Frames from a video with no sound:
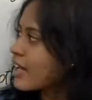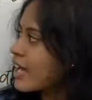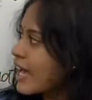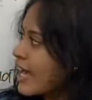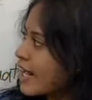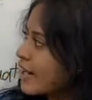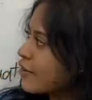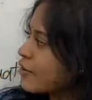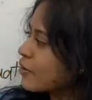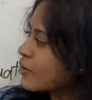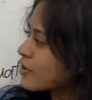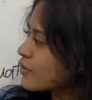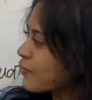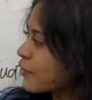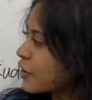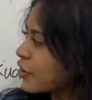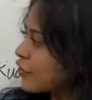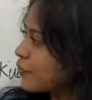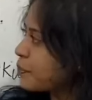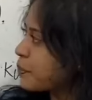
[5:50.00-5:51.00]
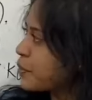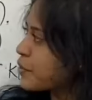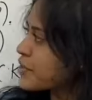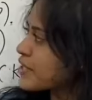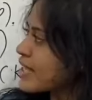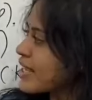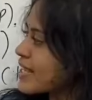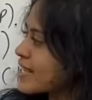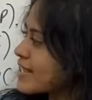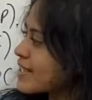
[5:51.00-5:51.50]
And for the
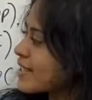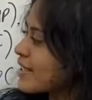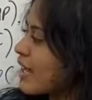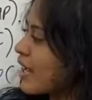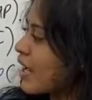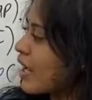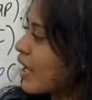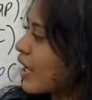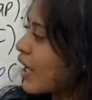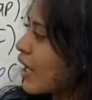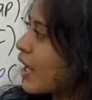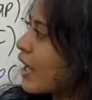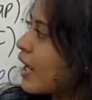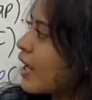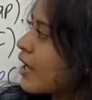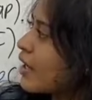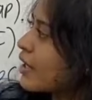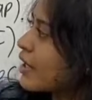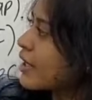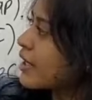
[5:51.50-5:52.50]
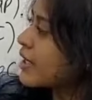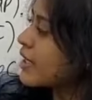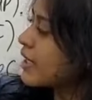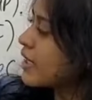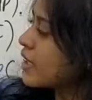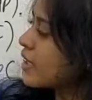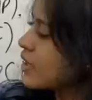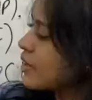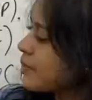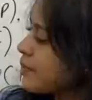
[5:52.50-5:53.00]
process
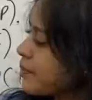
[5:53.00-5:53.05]
here,